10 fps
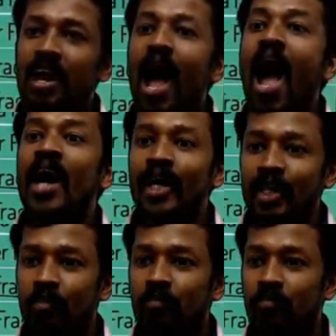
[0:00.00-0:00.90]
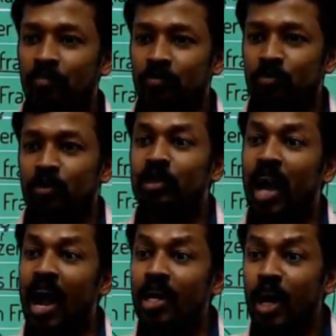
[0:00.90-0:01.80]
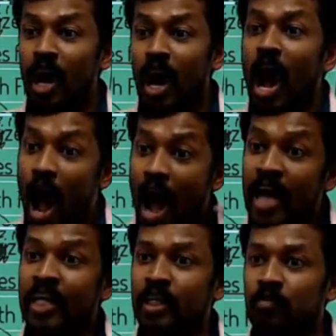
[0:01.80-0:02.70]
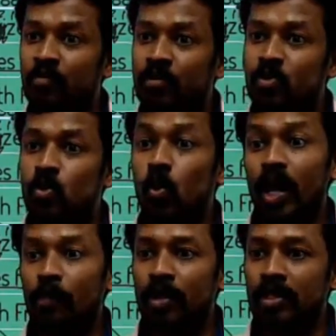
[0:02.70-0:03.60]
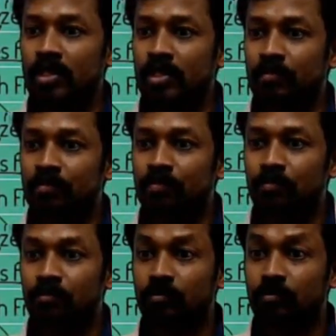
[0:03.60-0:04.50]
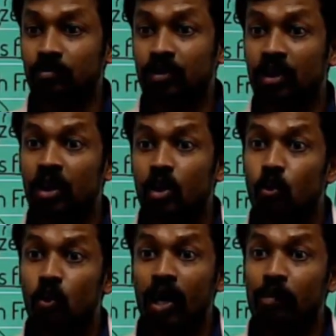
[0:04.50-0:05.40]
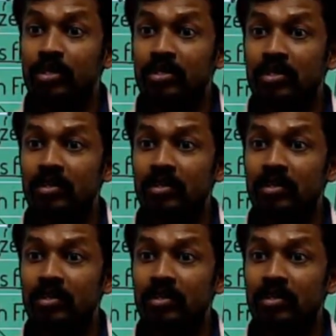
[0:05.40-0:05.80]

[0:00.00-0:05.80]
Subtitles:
hanging them. And hanging them. So what happens? What happens?